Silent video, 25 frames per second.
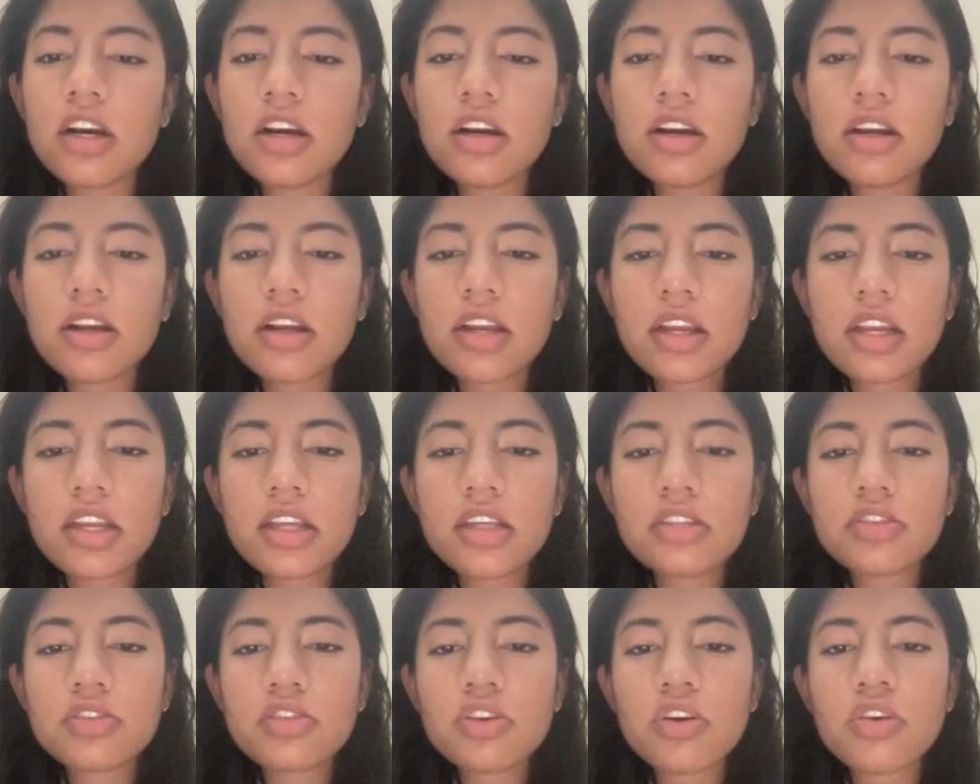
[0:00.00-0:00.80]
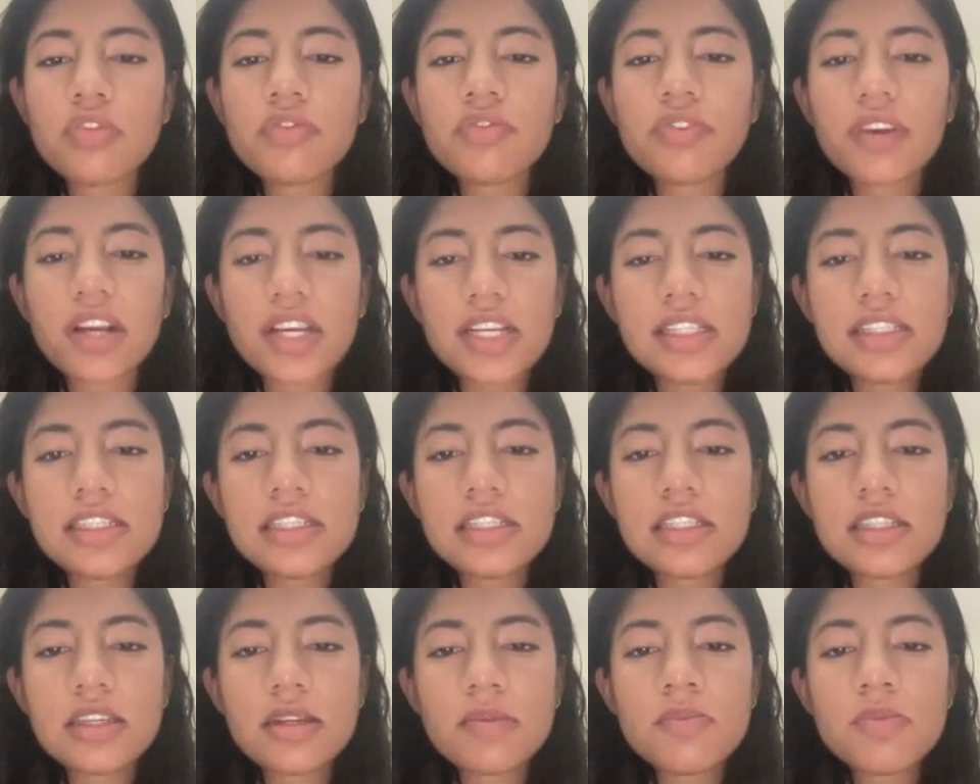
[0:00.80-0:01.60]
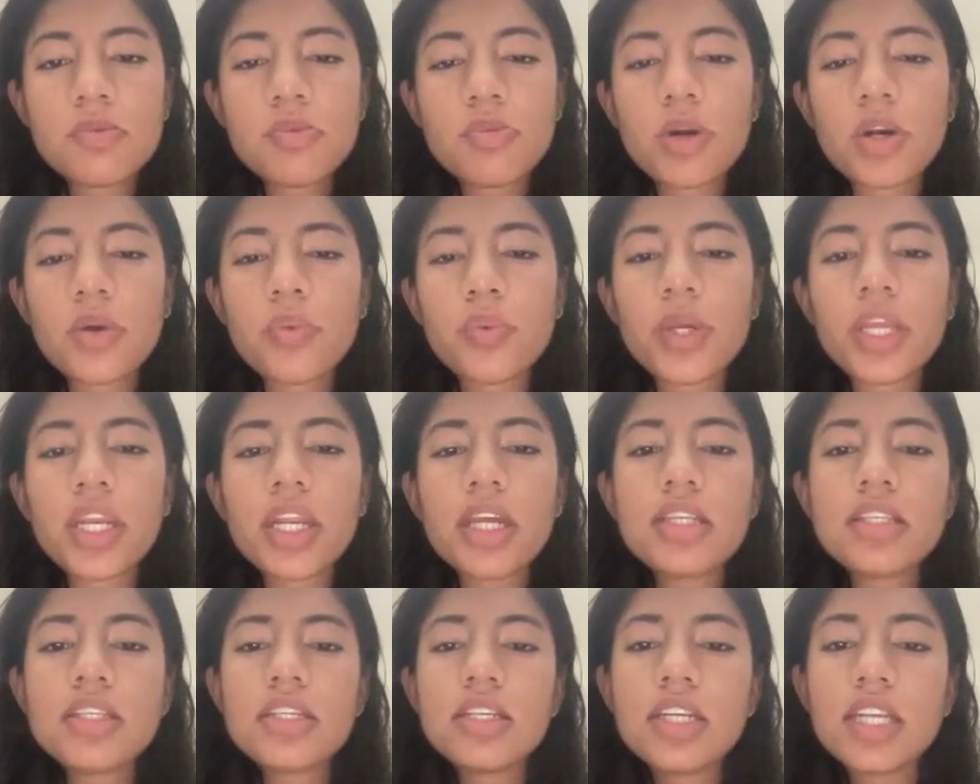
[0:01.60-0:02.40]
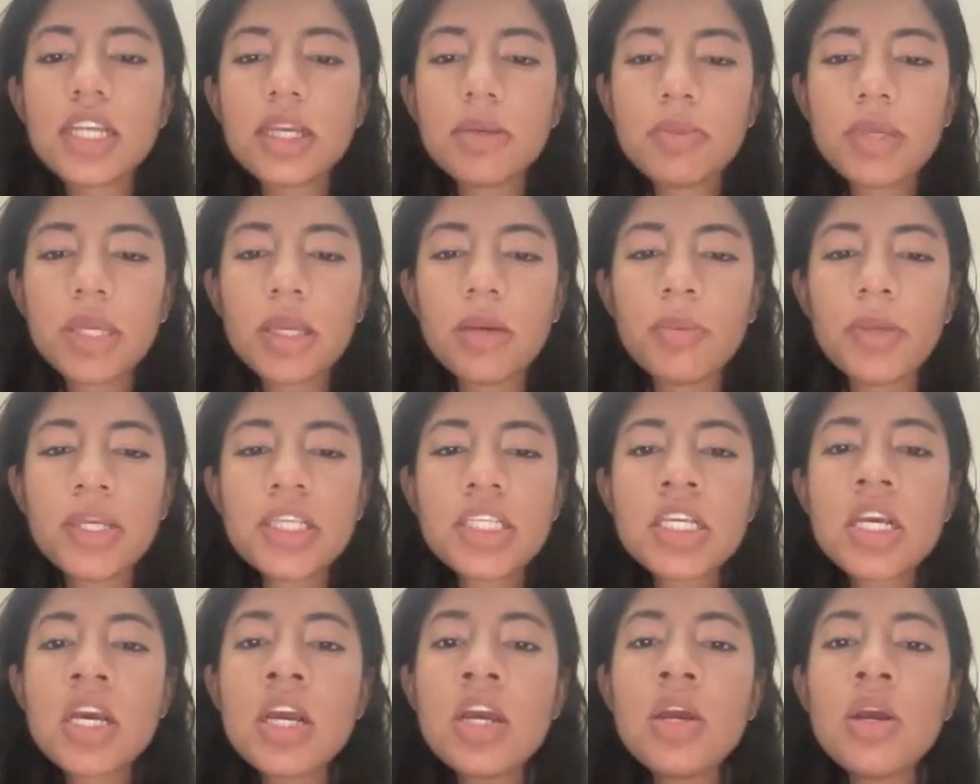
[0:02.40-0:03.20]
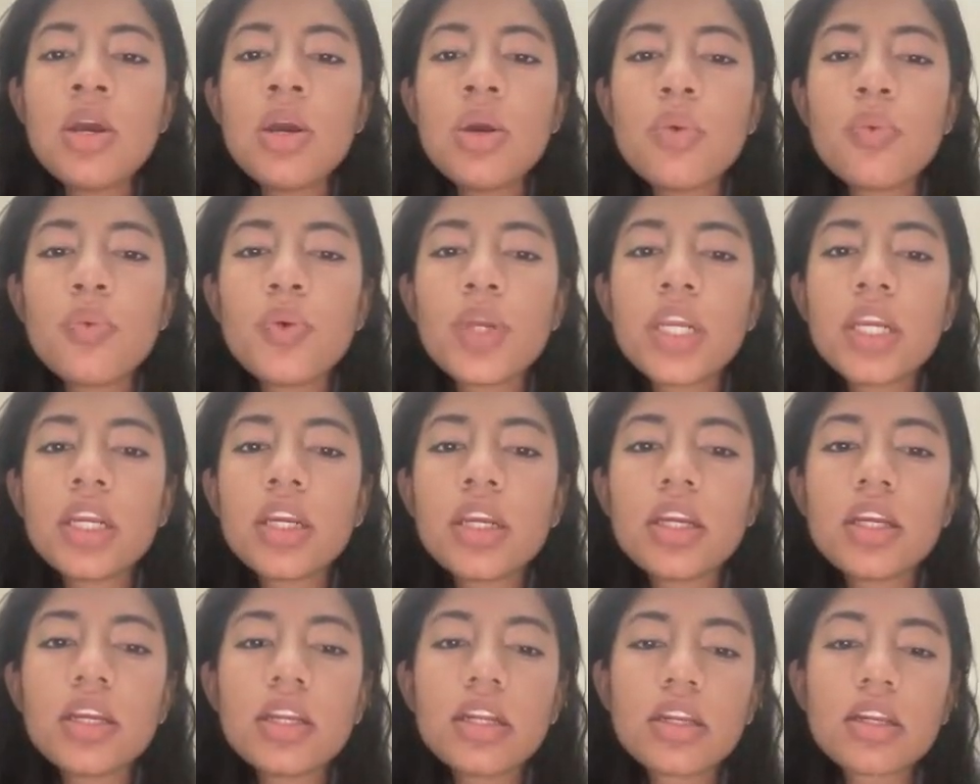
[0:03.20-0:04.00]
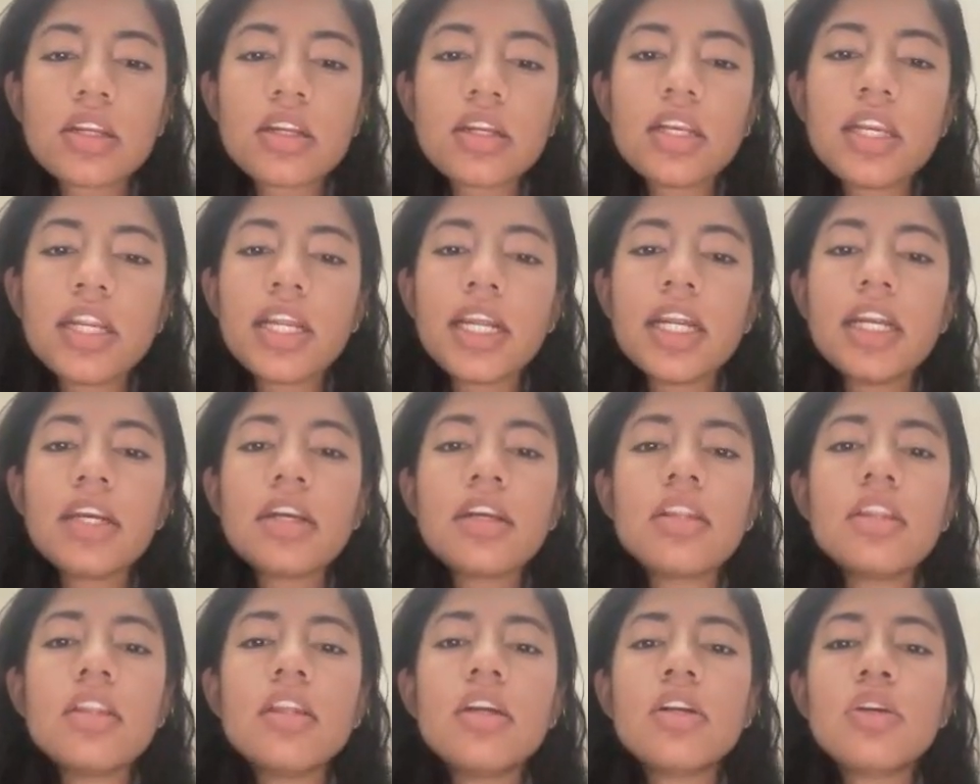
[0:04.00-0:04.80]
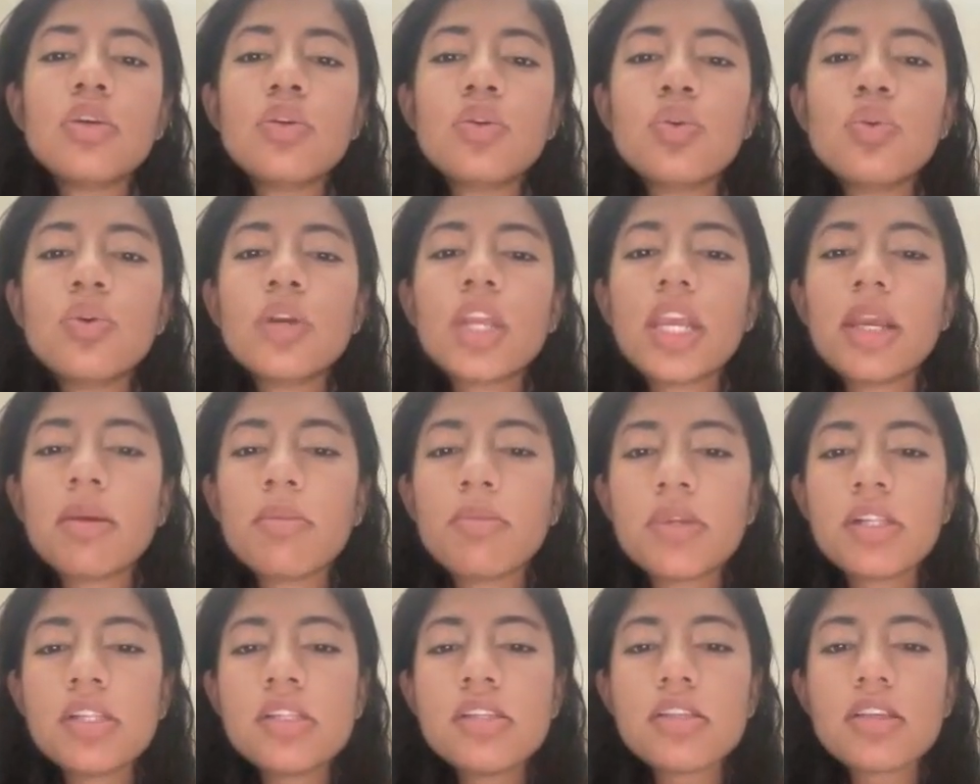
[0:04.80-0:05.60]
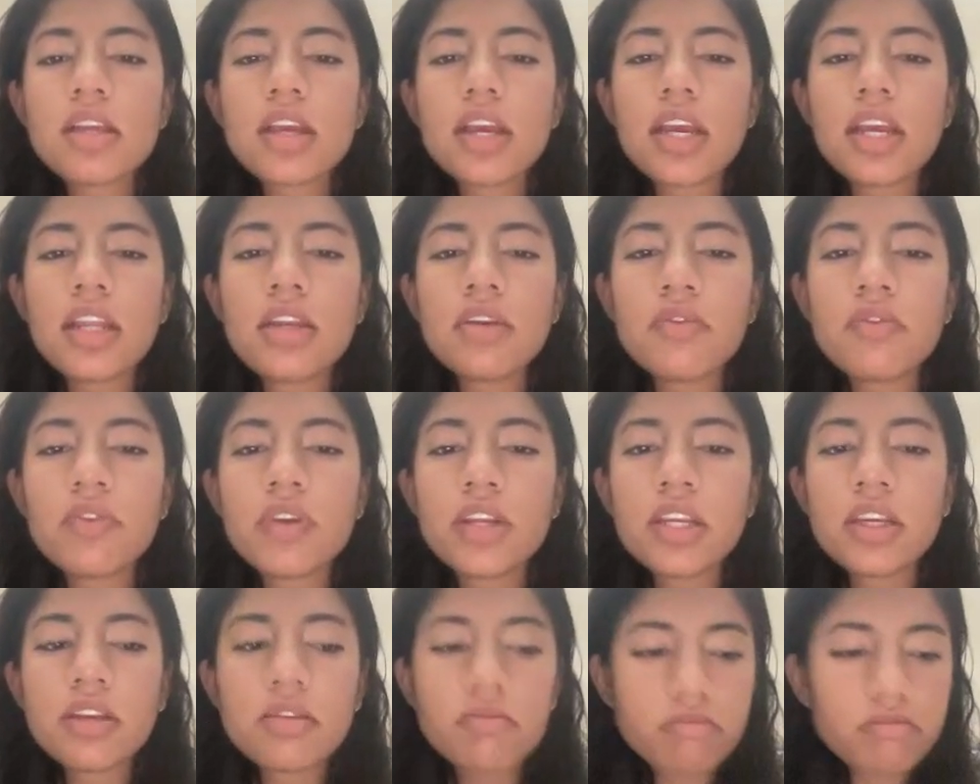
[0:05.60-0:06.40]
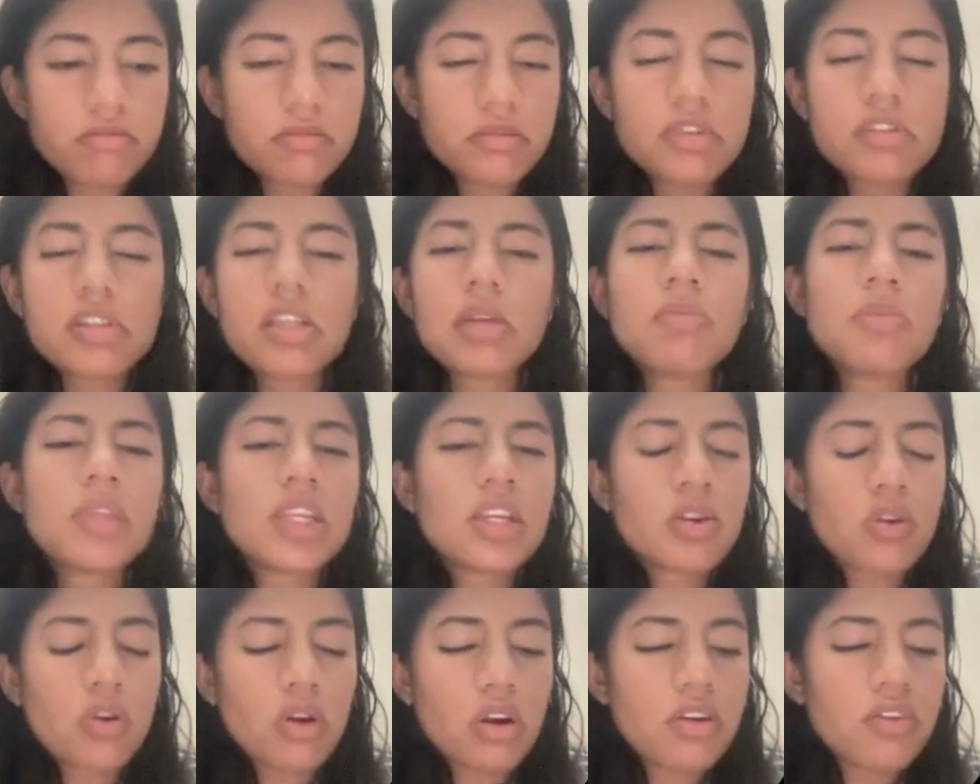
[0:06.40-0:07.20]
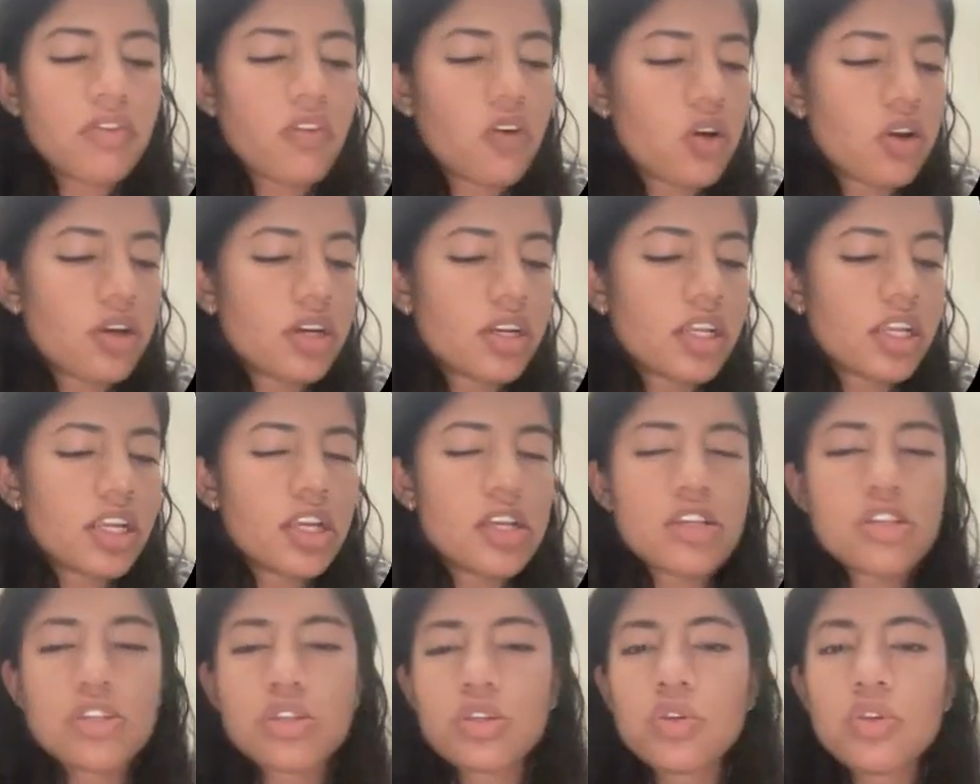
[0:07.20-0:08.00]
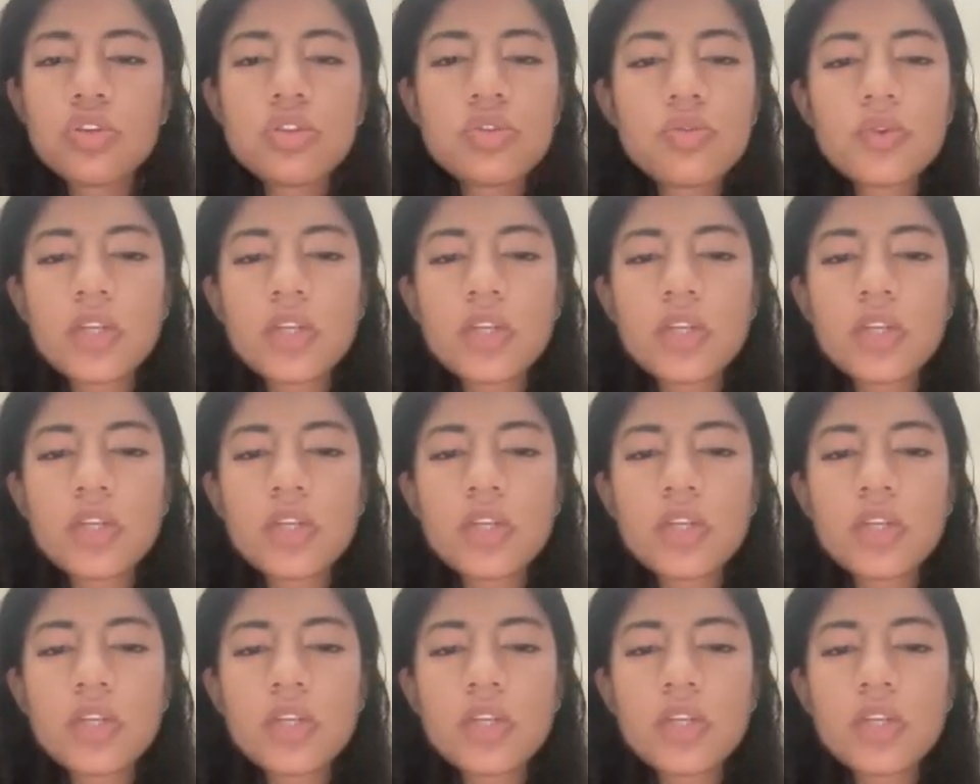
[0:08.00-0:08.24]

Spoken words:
case of file systems, but whereas in DBMS we relate the two tables, and we something called foreign key is used.